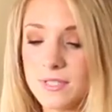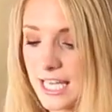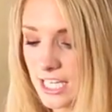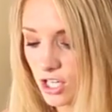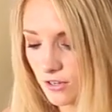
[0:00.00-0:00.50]
We're
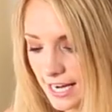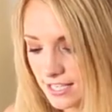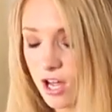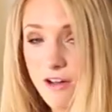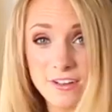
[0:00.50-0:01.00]
taking your
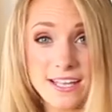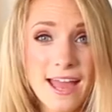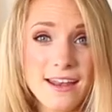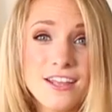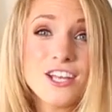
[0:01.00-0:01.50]
hands off
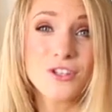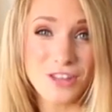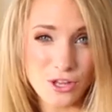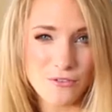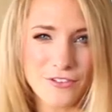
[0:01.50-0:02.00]
again so
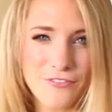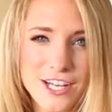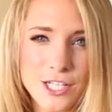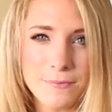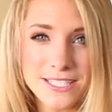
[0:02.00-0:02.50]
that you have to
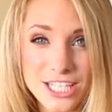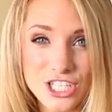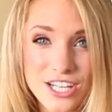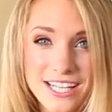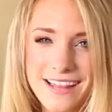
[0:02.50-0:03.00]
find your
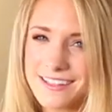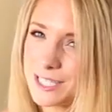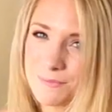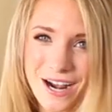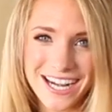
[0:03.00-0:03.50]
position again. This
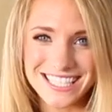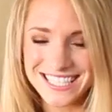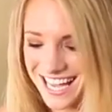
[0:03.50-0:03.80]
is practice,